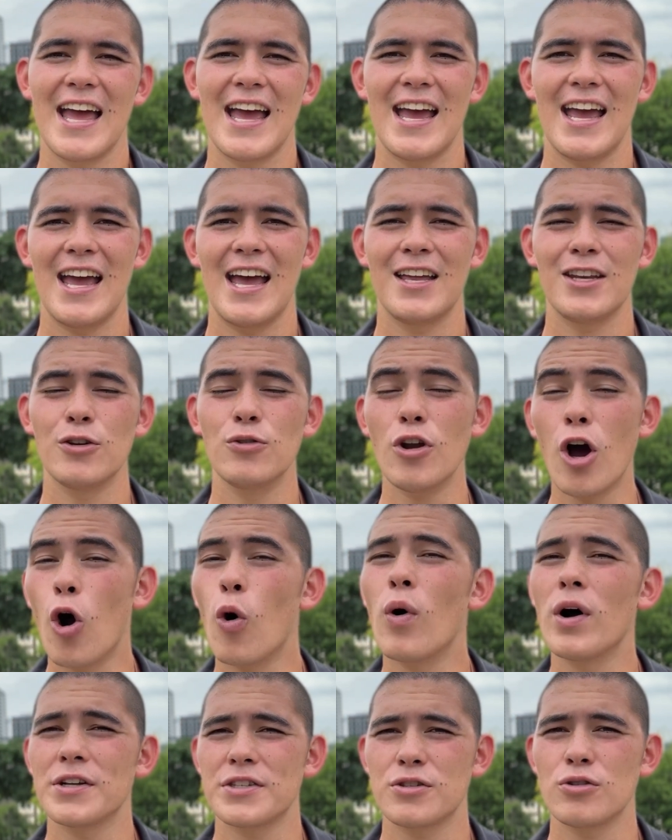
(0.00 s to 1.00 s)
and you know
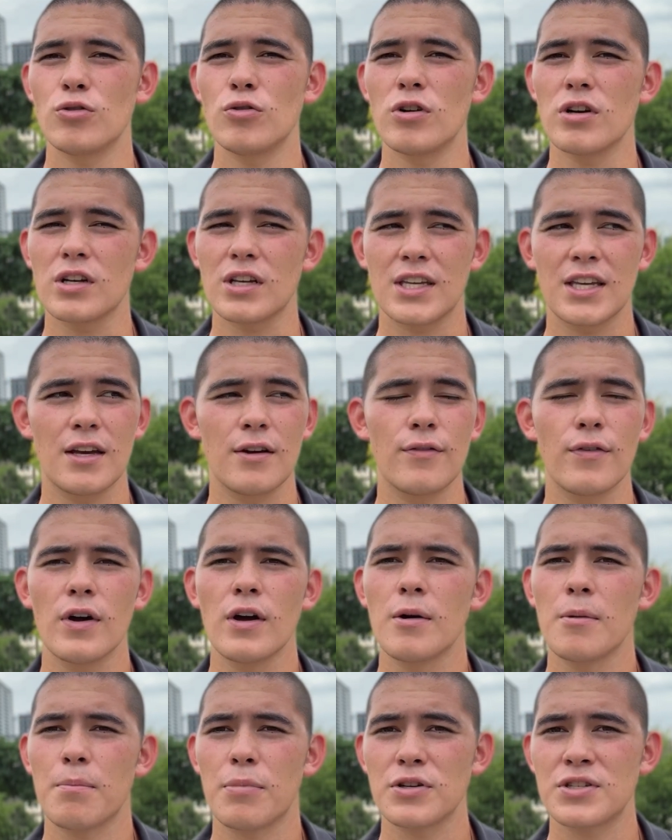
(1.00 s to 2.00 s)
what to give
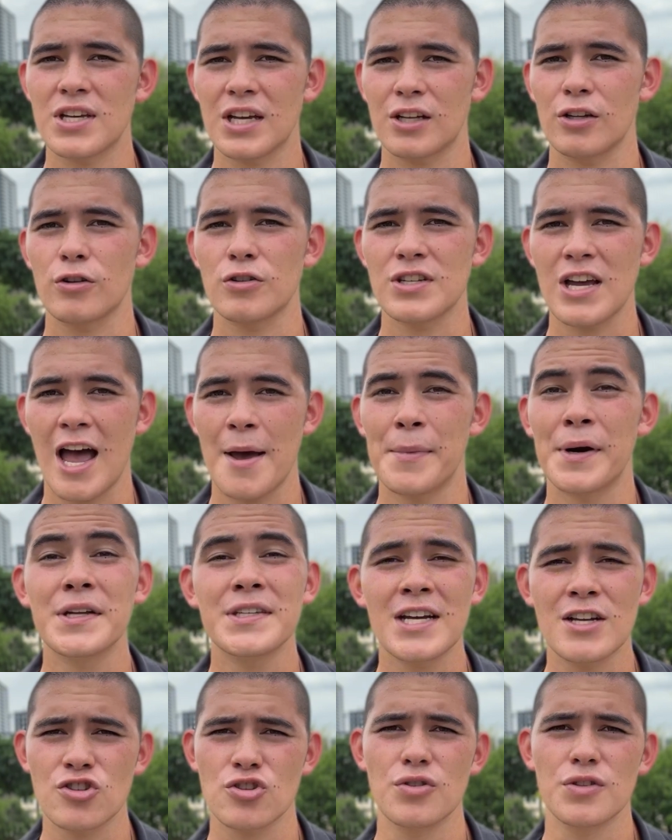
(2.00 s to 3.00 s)
particular time and
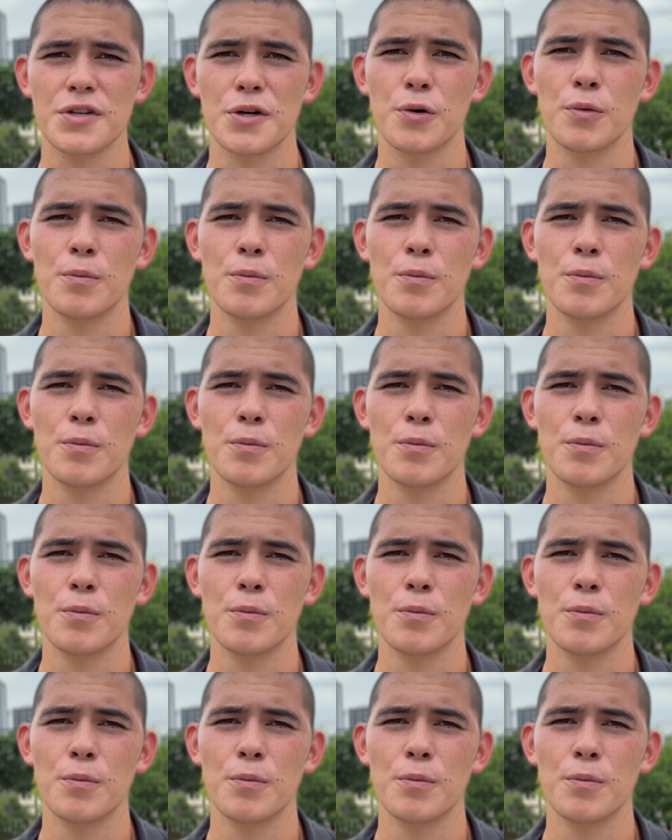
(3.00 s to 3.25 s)
attention to.